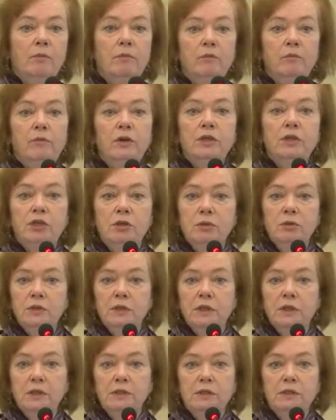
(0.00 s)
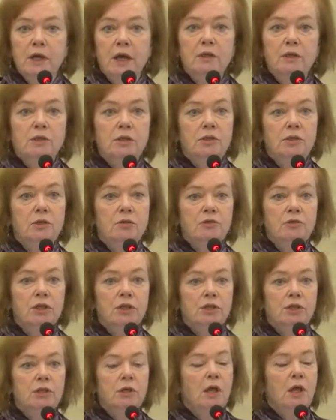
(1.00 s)
reduces
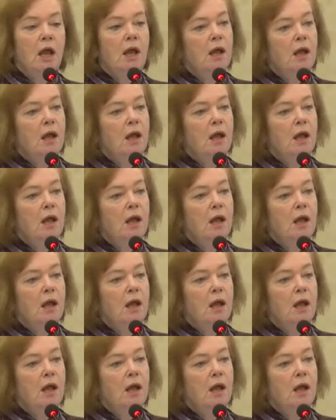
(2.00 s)
undernutrition.